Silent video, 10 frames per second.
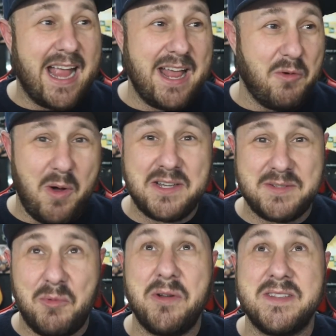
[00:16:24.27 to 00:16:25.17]
I got to watch
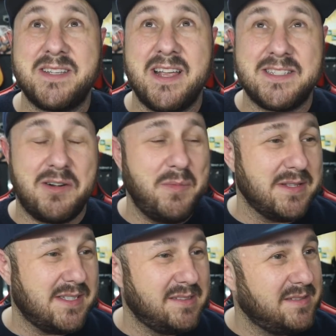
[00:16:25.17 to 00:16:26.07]
some more of this guy's
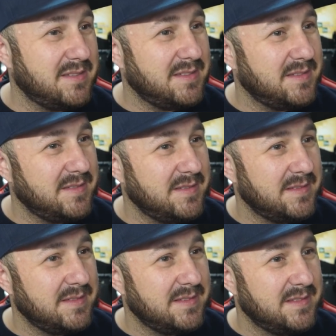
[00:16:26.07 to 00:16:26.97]
sermons. The witches are like,
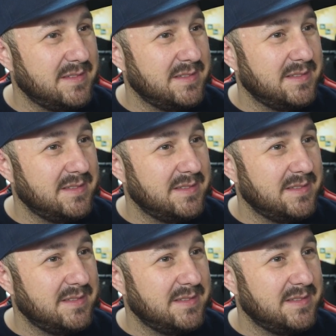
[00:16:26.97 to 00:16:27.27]
nope.